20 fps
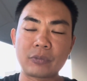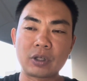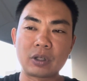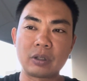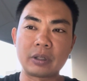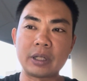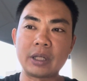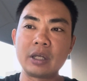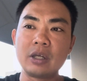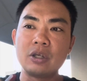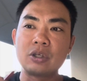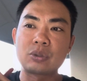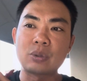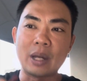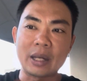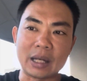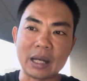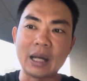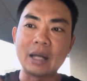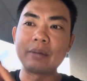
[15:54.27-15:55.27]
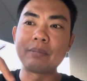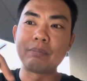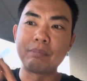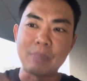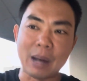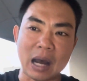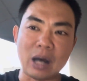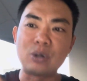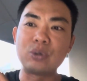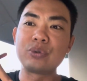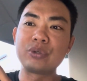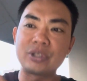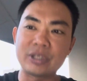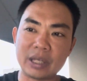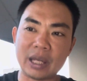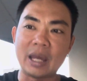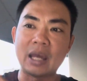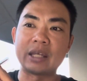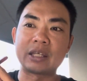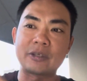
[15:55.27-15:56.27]
Okay, so I can't bounce
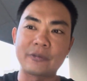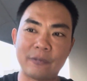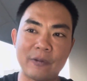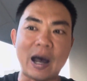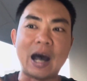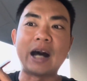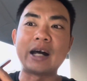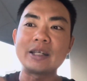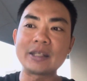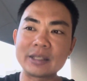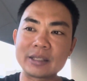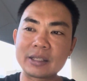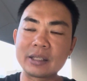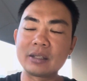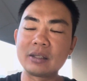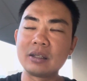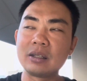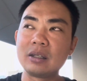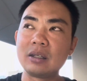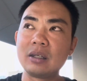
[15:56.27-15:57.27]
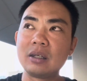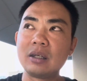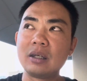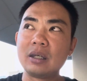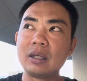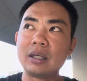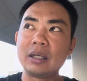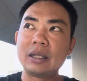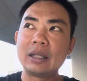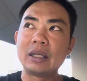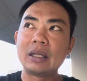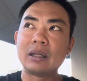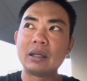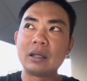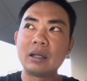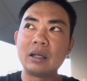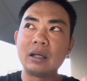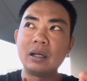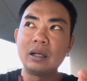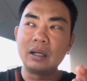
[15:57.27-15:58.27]
as fast.
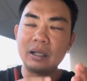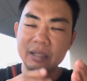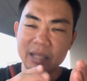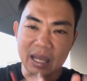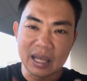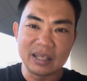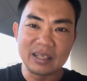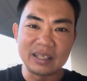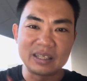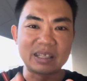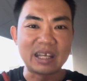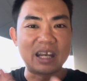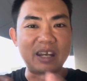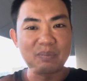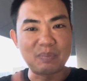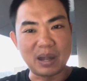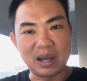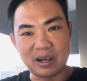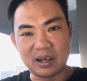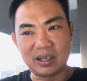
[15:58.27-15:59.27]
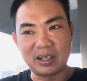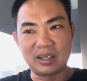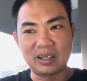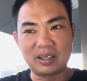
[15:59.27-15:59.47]
Again, it's getting better.